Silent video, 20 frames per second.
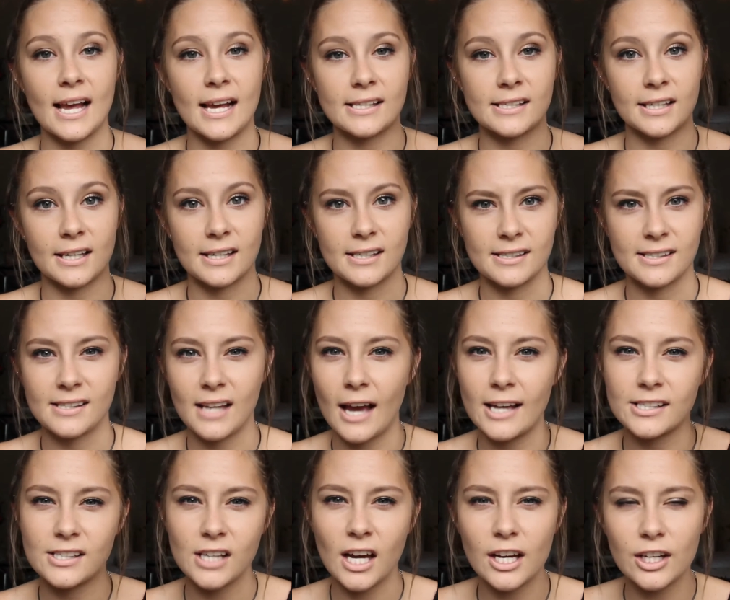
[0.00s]
as
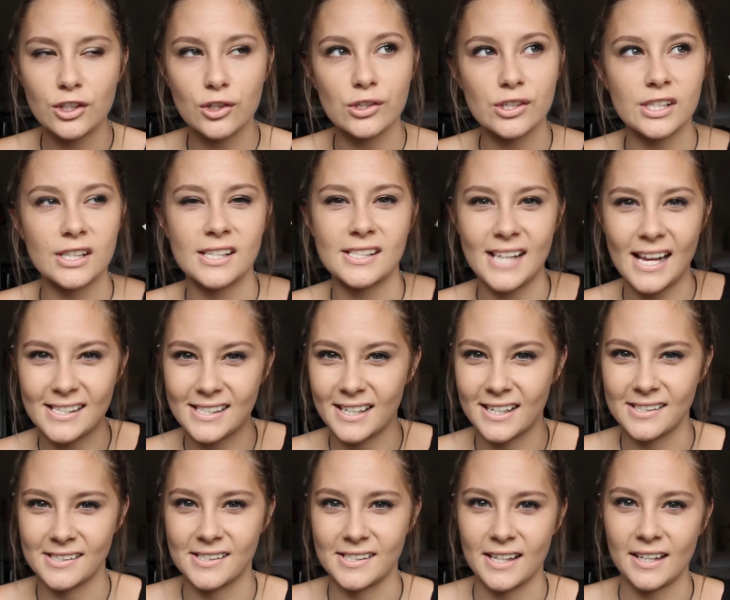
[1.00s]
I started using this as a
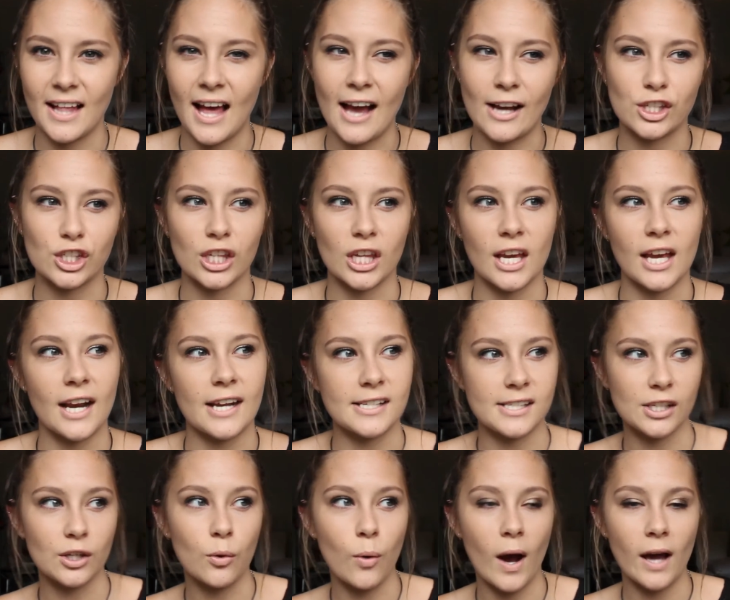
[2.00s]
concealer actually, and I
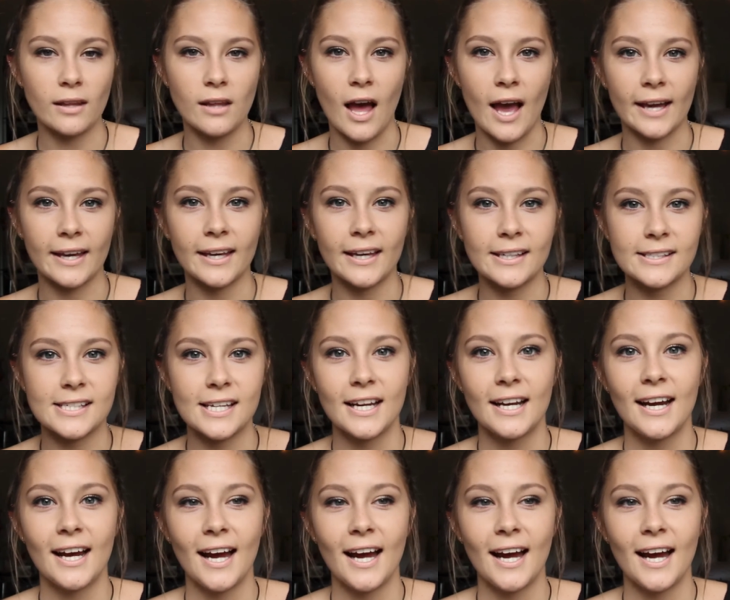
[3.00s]
did quite like it,